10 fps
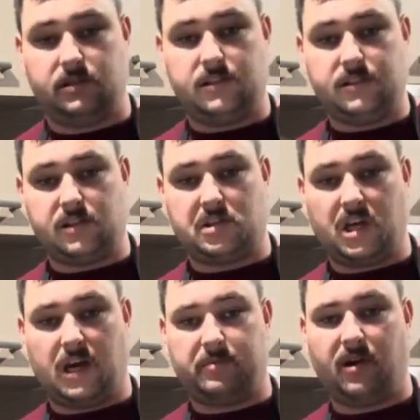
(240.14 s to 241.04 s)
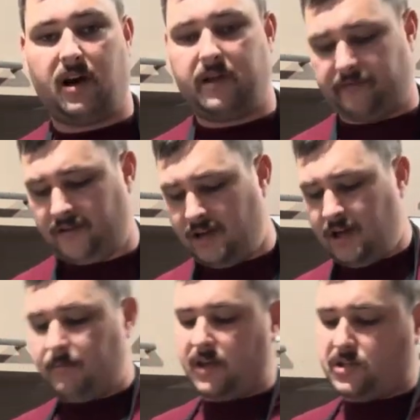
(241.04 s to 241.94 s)
is a sharp knife.
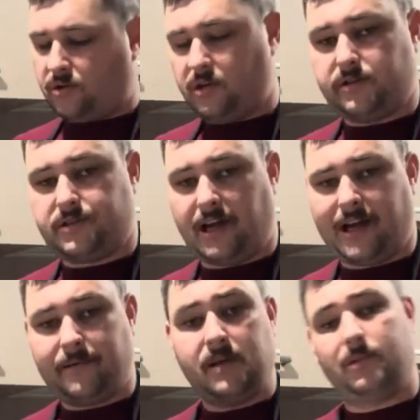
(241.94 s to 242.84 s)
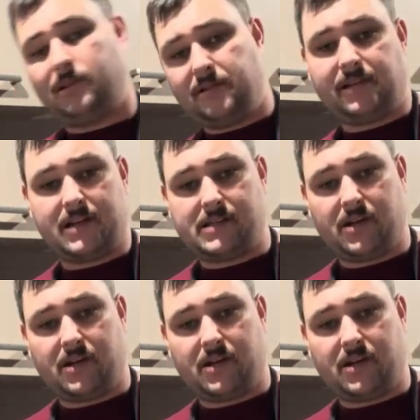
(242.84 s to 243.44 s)
Make sure it is sharp, but don't test